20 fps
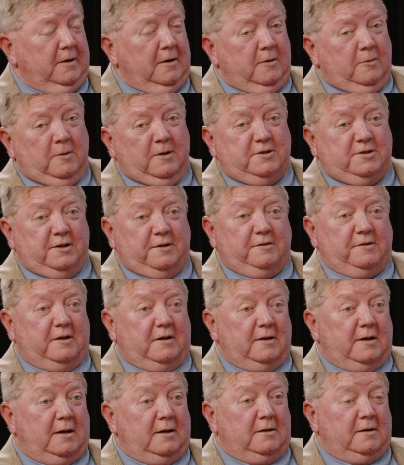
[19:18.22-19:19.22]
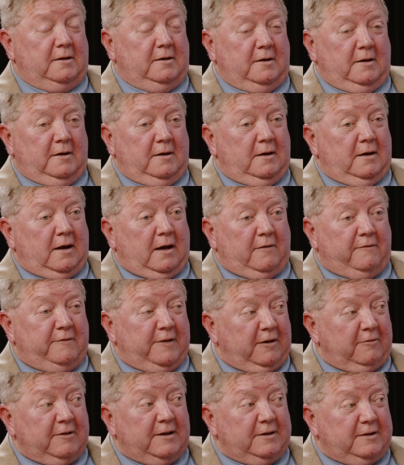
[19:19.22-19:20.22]
Which is a
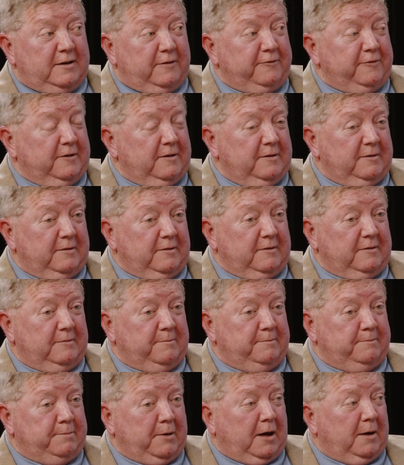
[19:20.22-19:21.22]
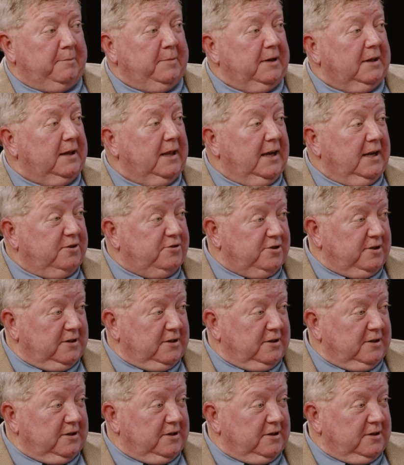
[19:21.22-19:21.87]
very different population.